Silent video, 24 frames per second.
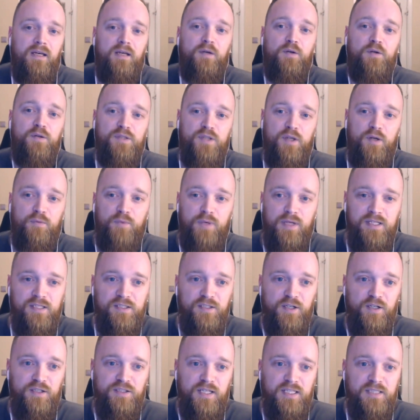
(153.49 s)
whose
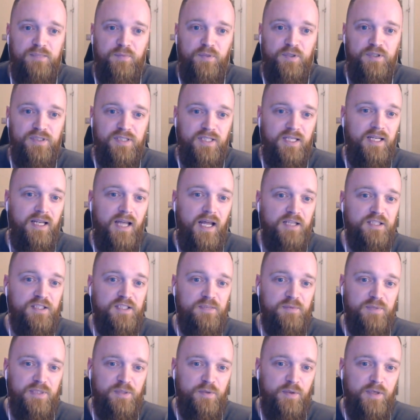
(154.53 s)
research explores the
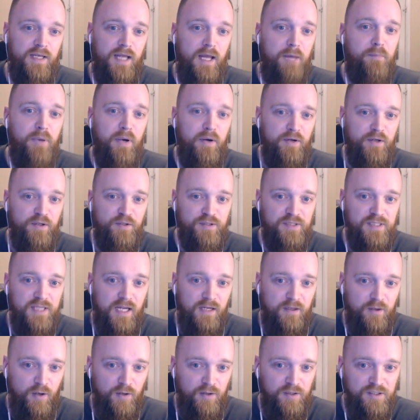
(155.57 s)
connections between empirical
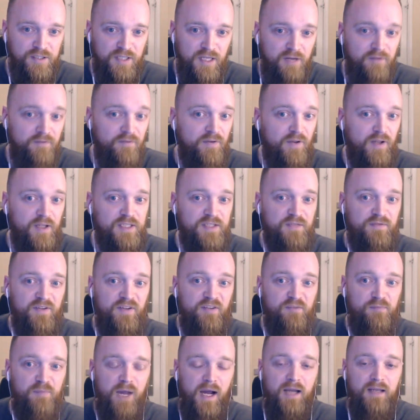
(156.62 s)
psychology and philosophy
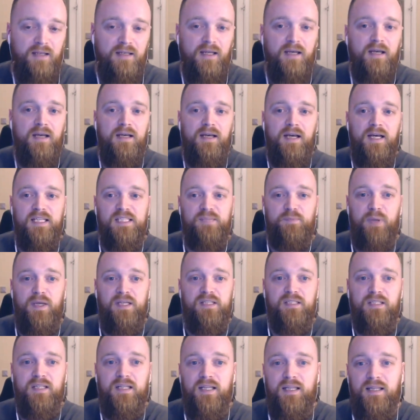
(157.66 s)
of mind,
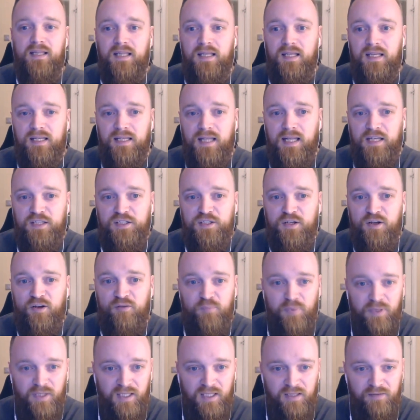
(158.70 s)
especially the nature
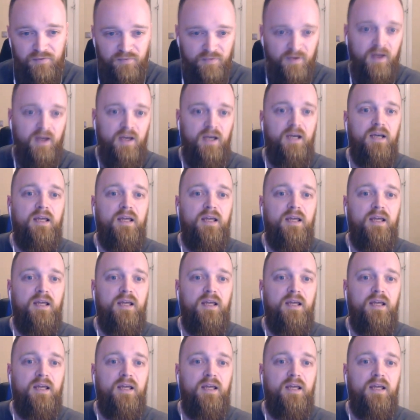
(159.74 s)
of belief,